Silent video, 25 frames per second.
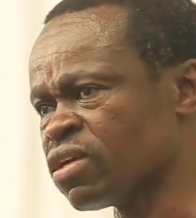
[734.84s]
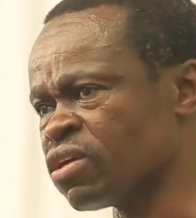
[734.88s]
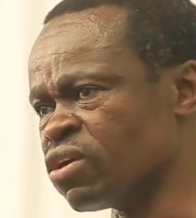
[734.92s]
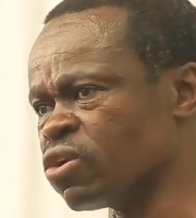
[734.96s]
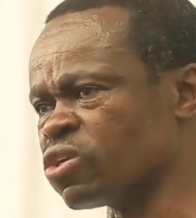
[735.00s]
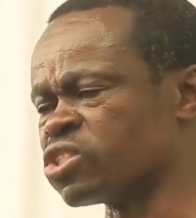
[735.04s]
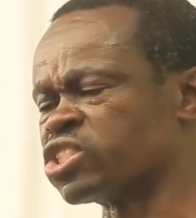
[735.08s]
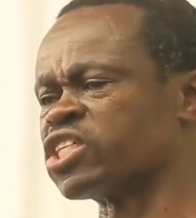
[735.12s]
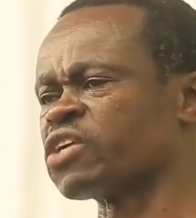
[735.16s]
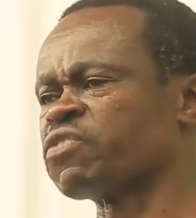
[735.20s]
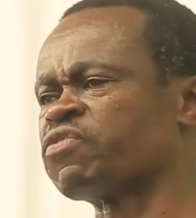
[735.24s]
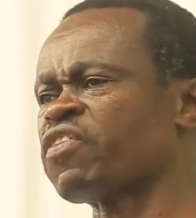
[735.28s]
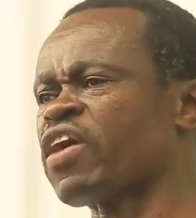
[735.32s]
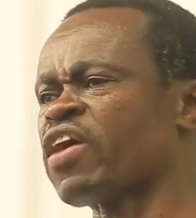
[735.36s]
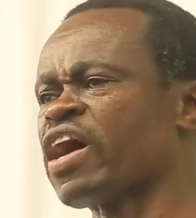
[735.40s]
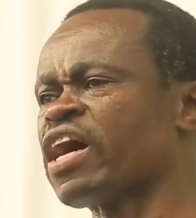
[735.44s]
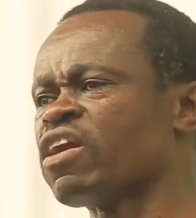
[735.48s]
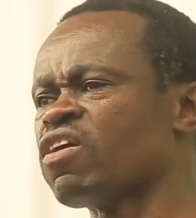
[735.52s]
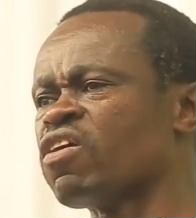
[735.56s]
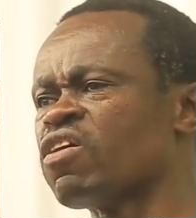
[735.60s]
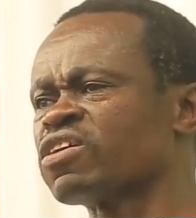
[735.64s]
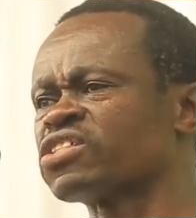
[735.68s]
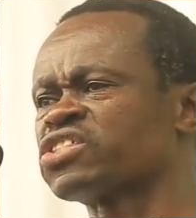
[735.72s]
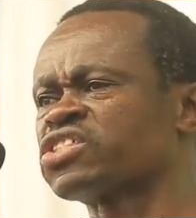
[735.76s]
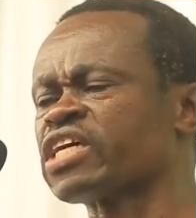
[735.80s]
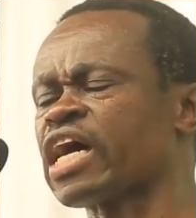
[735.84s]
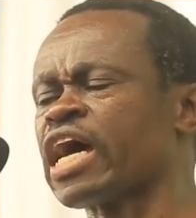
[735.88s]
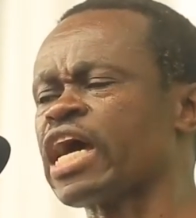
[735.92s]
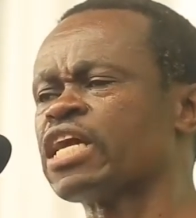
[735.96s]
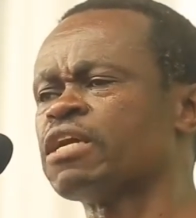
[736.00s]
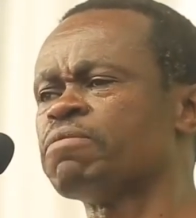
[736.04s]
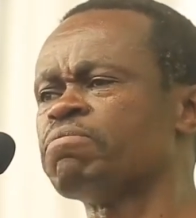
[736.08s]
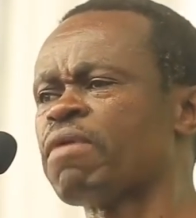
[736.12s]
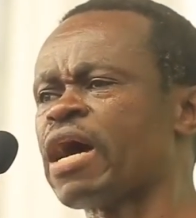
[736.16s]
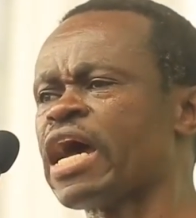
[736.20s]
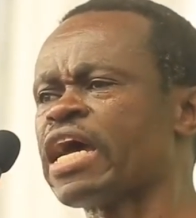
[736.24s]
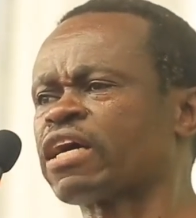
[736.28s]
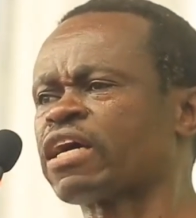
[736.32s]
Lucifer
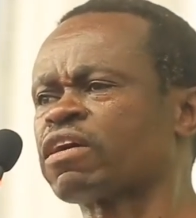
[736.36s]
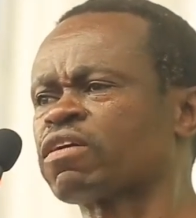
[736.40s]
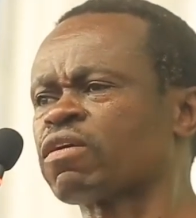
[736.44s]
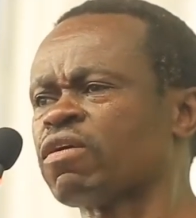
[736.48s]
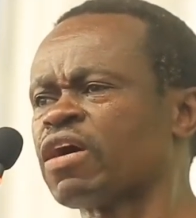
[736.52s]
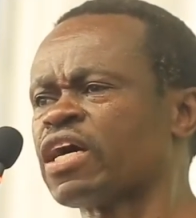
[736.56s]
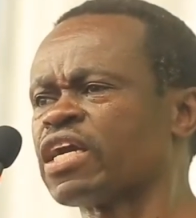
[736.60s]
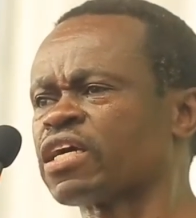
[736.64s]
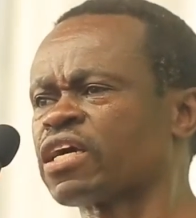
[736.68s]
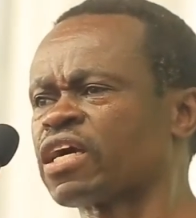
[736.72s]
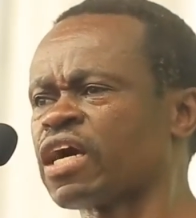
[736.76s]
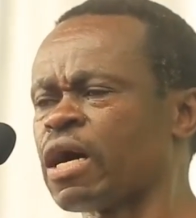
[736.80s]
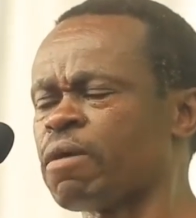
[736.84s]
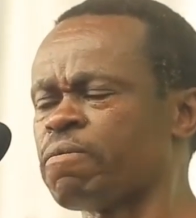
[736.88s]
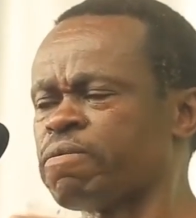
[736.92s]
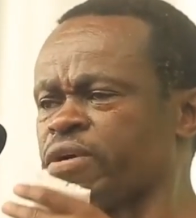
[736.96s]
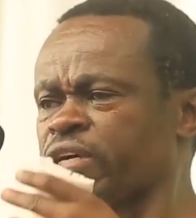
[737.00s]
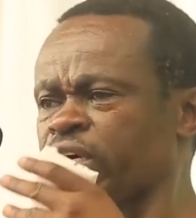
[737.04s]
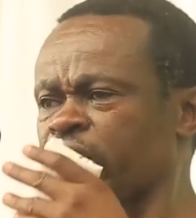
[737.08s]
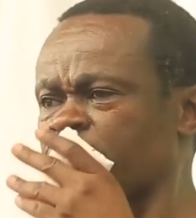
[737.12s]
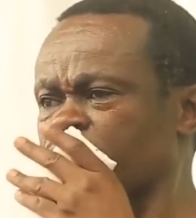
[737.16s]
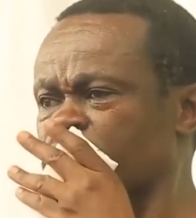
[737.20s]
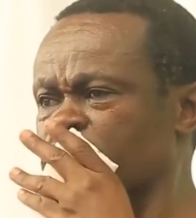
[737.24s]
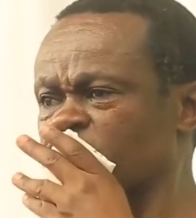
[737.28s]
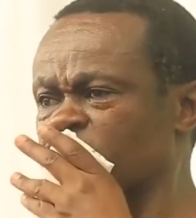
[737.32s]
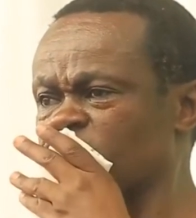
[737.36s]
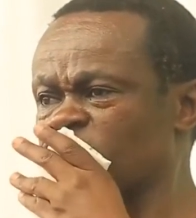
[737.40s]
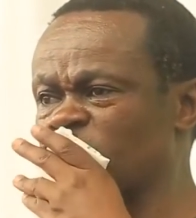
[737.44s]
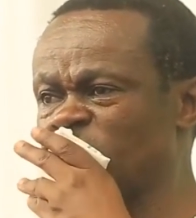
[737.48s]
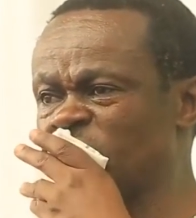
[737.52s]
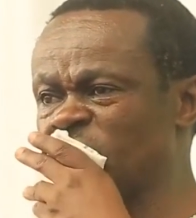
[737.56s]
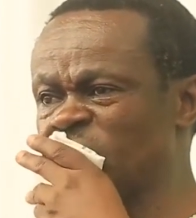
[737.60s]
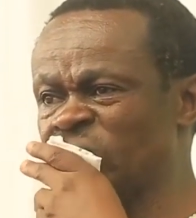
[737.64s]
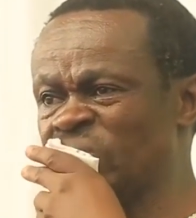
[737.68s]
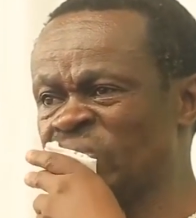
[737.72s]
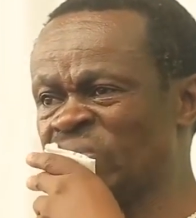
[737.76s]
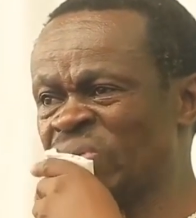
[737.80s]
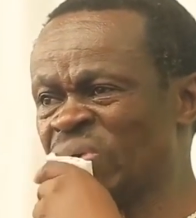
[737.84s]
alongside Michael and Gabriel?
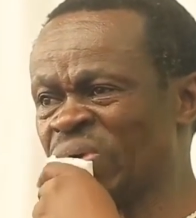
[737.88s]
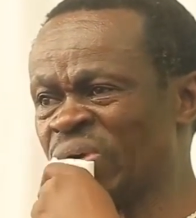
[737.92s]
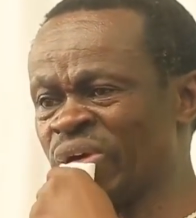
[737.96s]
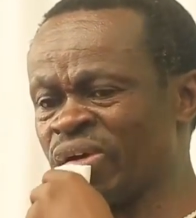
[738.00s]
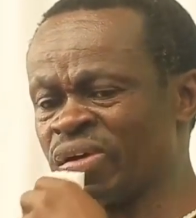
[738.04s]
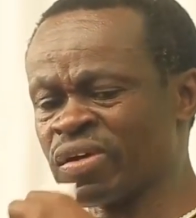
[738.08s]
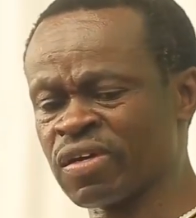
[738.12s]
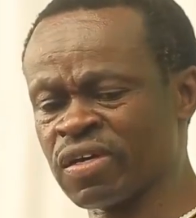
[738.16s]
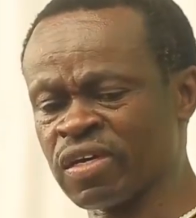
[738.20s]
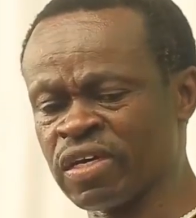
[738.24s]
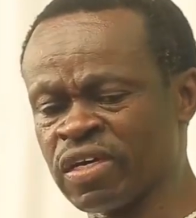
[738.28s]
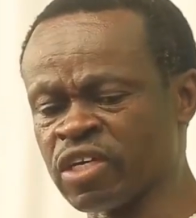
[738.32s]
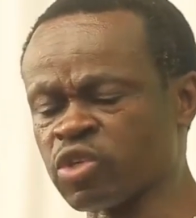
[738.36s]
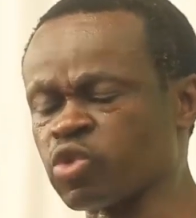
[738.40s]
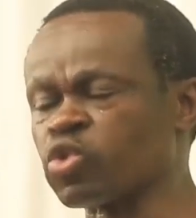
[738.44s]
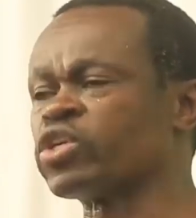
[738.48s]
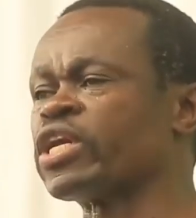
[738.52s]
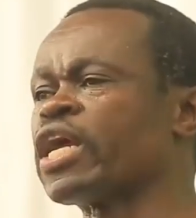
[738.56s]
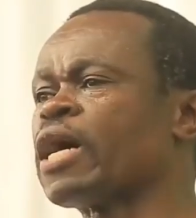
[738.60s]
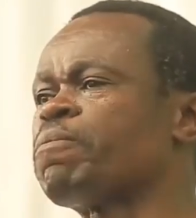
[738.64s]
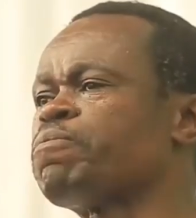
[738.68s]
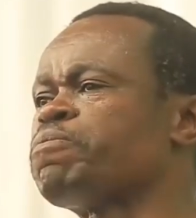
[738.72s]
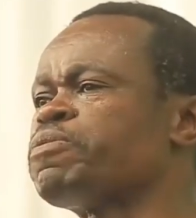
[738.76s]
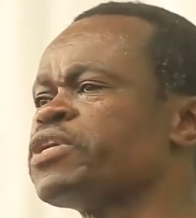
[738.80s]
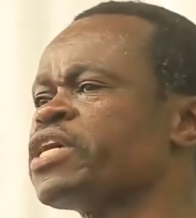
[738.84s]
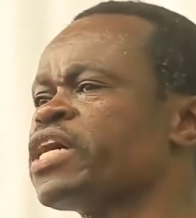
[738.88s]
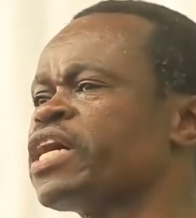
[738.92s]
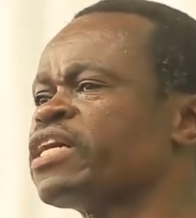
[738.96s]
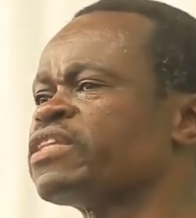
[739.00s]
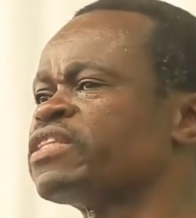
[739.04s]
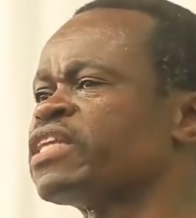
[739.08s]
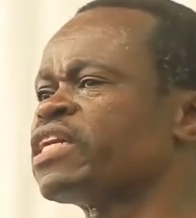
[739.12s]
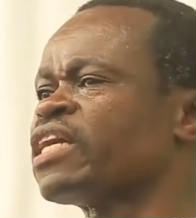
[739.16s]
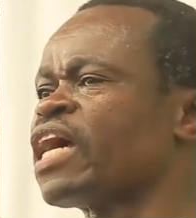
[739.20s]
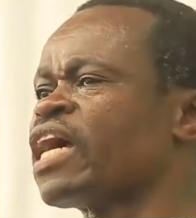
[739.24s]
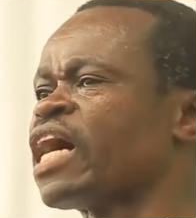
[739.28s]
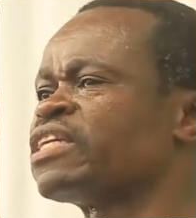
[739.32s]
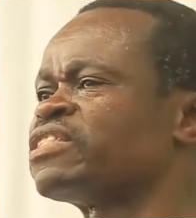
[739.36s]
It would appear
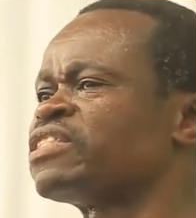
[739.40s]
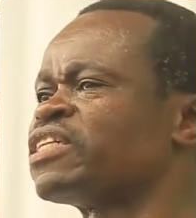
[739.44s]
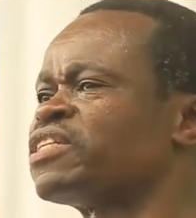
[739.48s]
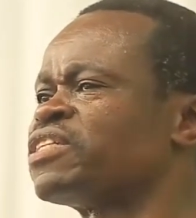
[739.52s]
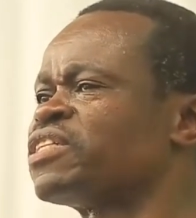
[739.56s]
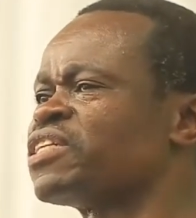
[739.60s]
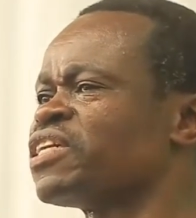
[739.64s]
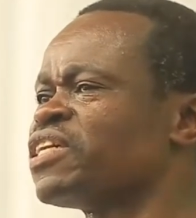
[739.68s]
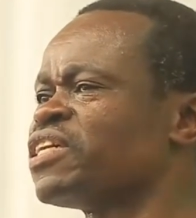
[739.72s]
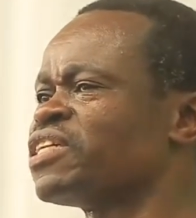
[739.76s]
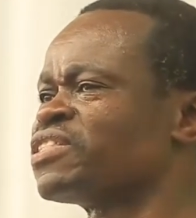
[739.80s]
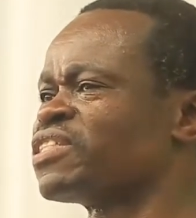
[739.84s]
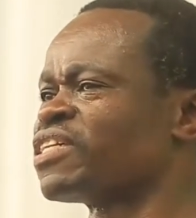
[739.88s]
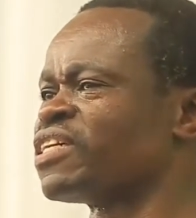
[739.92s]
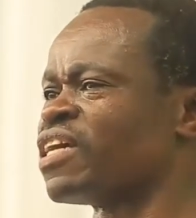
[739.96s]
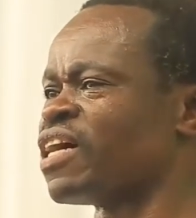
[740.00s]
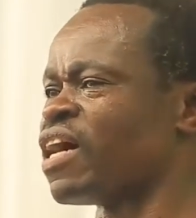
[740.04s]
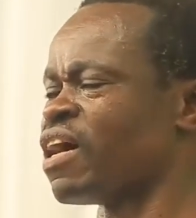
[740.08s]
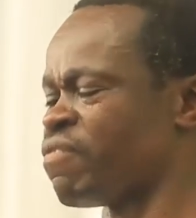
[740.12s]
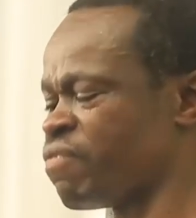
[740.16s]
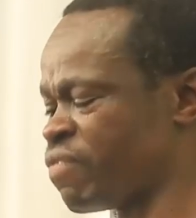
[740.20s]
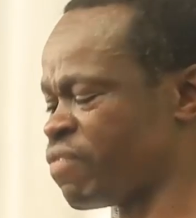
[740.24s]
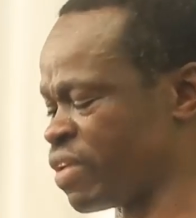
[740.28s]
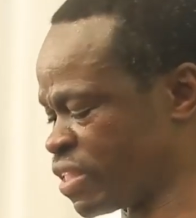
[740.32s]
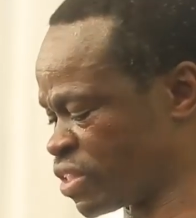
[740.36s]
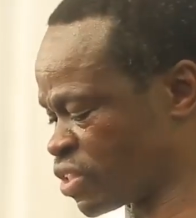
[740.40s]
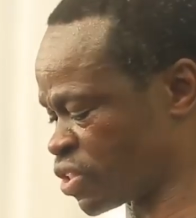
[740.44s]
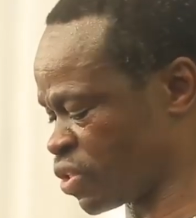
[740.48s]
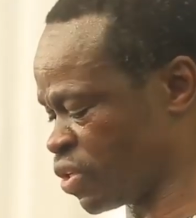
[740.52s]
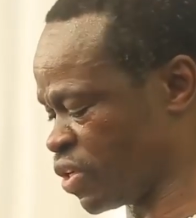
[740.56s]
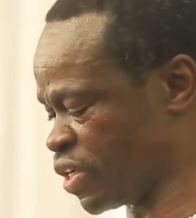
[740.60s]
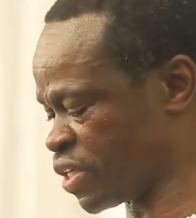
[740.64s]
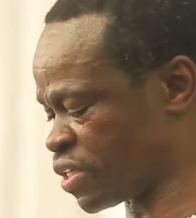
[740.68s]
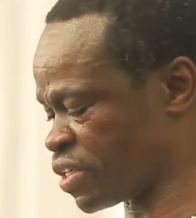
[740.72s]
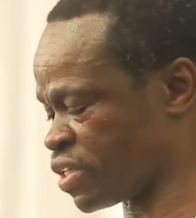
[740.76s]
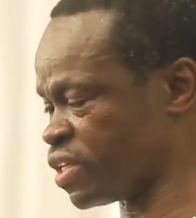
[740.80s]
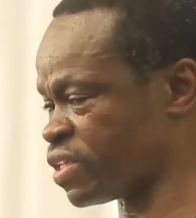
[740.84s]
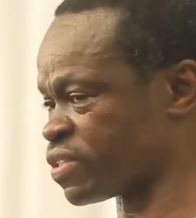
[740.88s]
that as it is in heaven, so
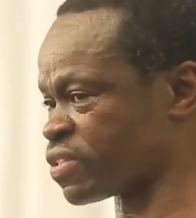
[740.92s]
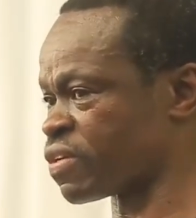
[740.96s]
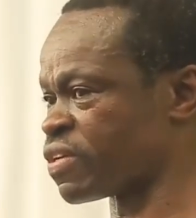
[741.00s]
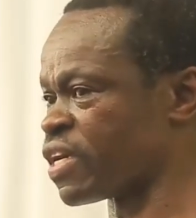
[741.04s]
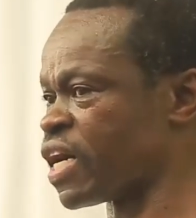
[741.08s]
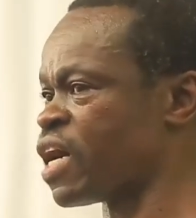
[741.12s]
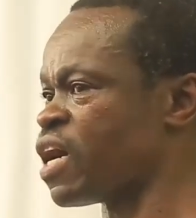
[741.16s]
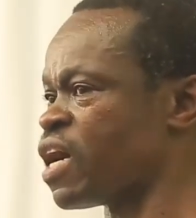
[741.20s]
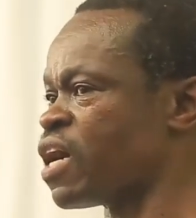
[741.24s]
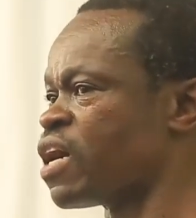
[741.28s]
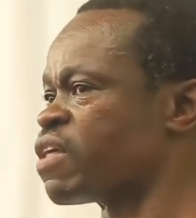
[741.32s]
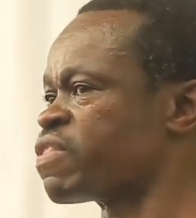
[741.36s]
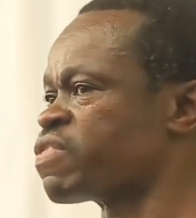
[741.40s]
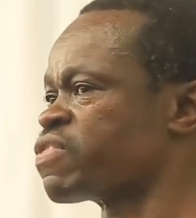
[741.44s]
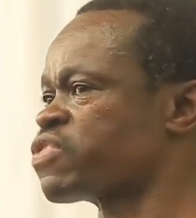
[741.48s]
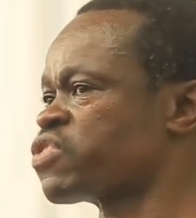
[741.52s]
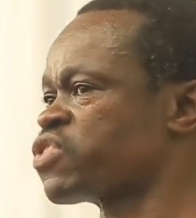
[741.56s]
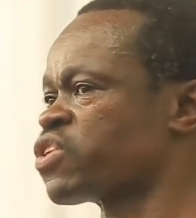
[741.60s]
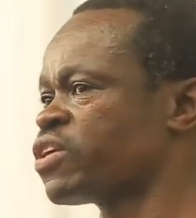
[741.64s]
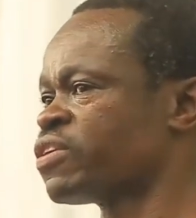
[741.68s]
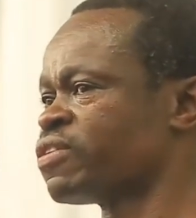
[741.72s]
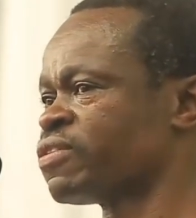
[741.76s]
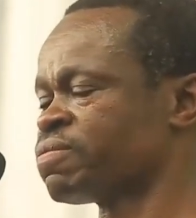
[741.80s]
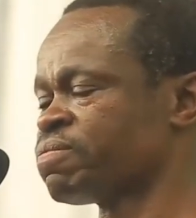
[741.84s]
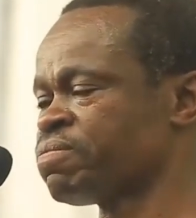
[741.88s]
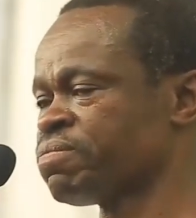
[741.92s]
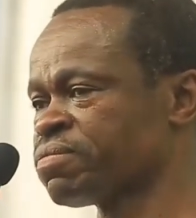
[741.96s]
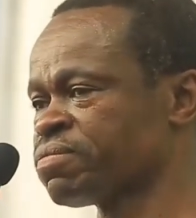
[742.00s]
it is on earth.